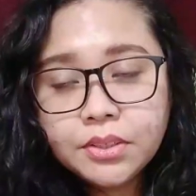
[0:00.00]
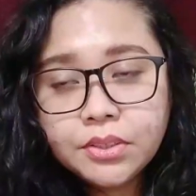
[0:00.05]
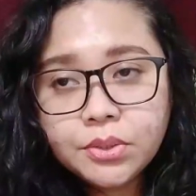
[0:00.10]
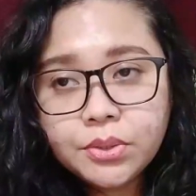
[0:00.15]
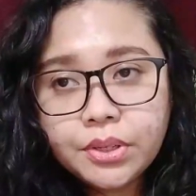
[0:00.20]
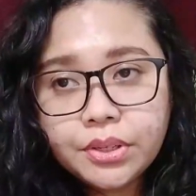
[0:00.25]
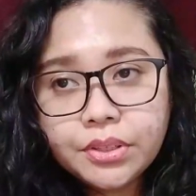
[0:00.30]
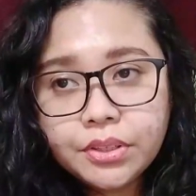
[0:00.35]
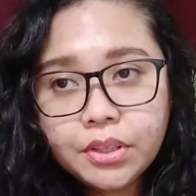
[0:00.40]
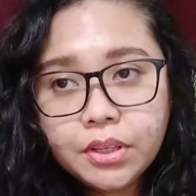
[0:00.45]

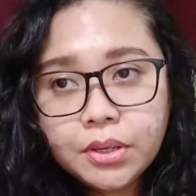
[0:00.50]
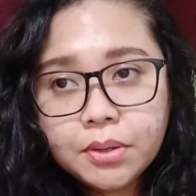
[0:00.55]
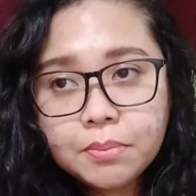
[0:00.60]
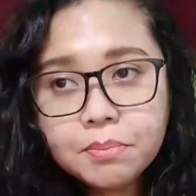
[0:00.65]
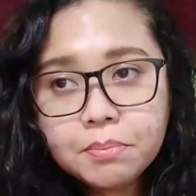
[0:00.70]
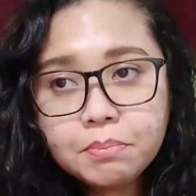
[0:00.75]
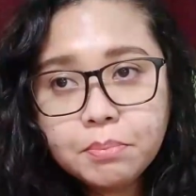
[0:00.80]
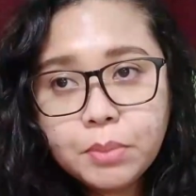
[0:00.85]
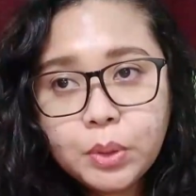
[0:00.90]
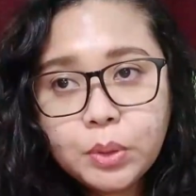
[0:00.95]
So I think
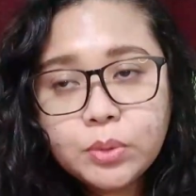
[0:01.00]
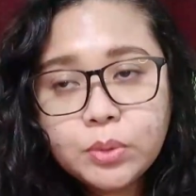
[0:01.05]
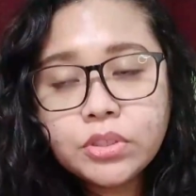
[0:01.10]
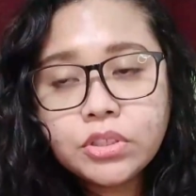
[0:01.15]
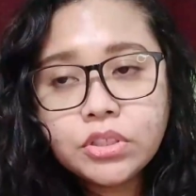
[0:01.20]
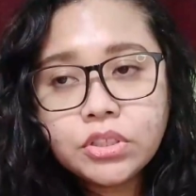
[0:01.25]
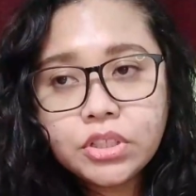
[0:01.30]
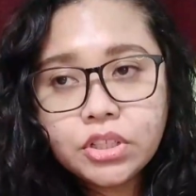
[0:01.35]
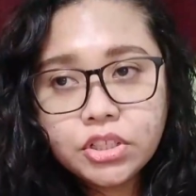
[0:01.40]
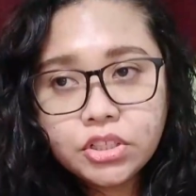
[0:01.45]

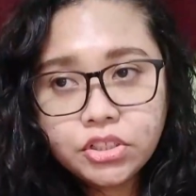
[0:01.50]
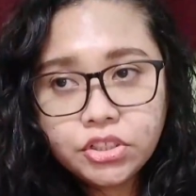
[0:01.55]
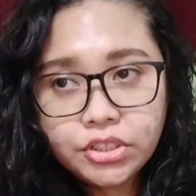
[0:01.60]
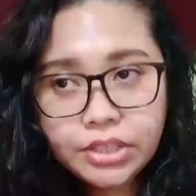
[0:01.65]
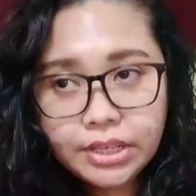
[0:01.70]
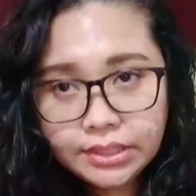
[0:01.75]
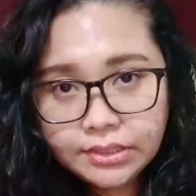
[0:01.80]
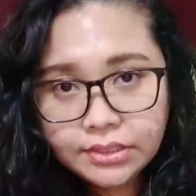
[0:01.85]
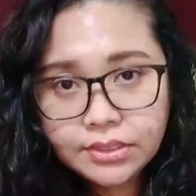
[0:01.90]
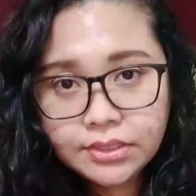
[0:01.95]
most
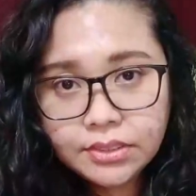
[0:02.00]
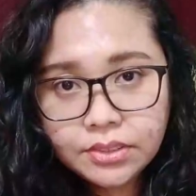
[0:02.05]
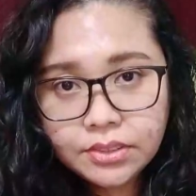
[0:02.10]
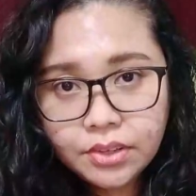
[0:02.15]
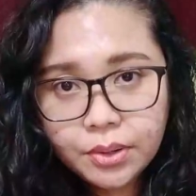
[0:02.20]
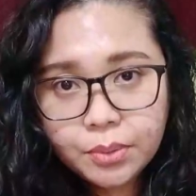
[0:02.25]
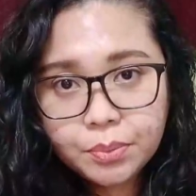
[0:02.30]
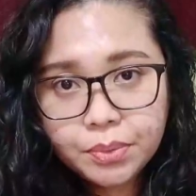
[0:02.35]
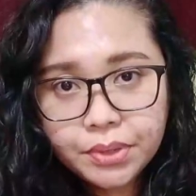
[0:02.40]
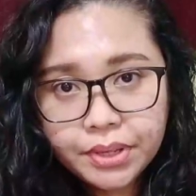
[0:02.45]
jets
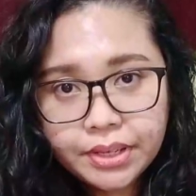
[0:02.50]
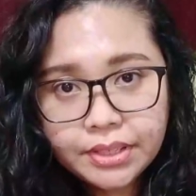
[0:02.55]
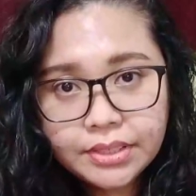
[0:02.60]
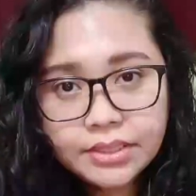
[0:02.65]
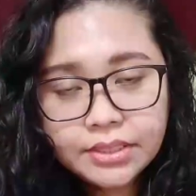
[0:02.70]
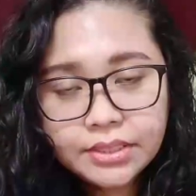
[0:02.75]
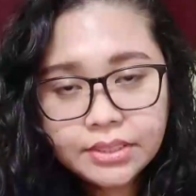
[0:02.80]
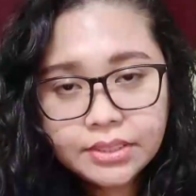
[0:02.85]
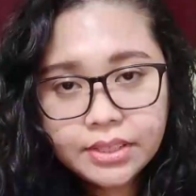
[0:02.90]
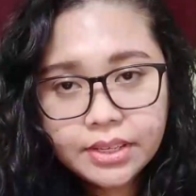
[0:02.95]
are
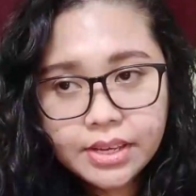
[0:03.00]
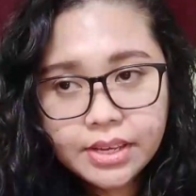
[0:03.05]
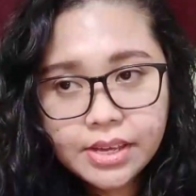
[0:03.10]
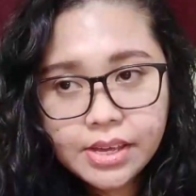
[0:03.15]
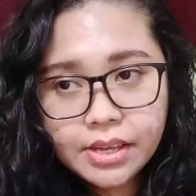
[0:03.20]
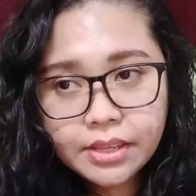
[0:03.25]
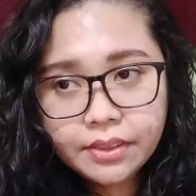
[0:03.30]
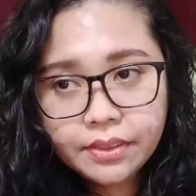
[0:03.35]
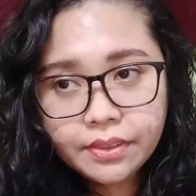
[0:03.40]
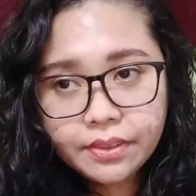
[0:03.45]
placed
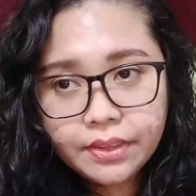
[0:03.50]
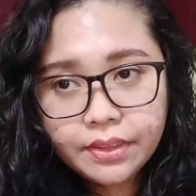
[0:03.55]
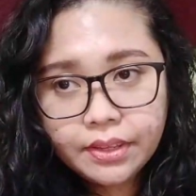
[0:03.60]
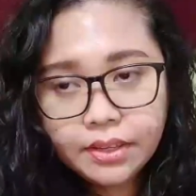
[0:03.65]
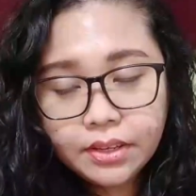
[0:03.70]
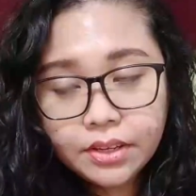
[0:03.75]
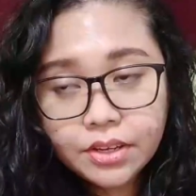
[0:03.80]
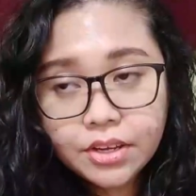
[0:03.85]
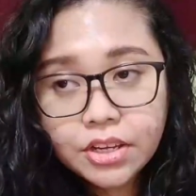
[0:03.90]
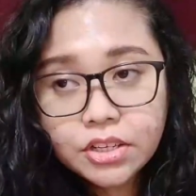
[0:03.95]
in
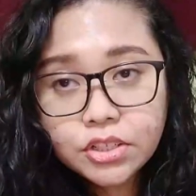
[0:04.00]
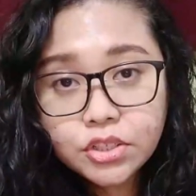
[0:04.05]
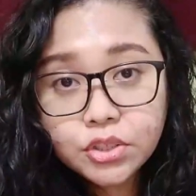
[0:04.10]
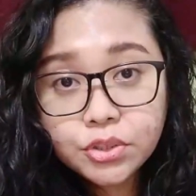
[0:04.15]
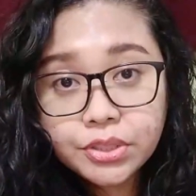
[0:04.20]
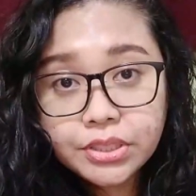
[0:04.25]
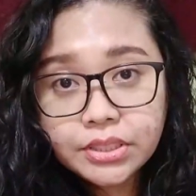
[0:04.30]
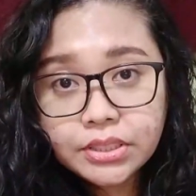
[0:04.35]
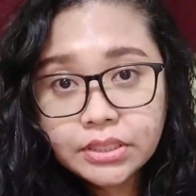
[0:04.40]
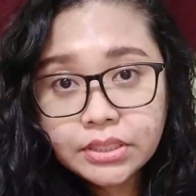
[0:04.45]
the
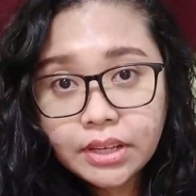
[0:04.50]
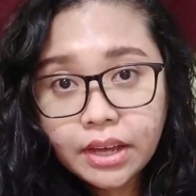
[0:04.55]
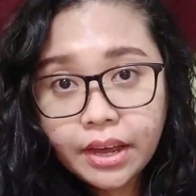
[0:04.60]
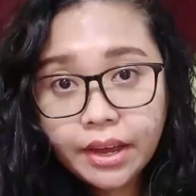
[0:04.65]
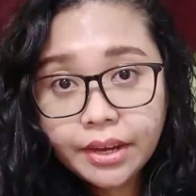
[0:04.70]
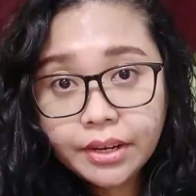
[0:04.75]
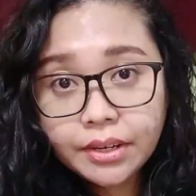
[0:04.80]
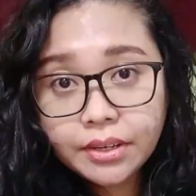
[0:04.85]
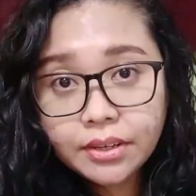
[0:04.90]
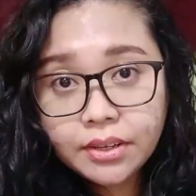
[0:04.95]

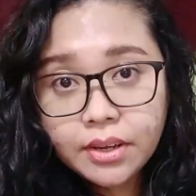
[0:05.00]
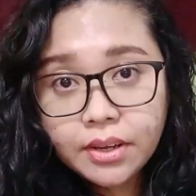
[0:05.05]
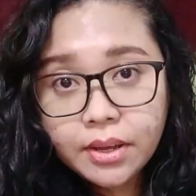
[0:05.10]
countryside.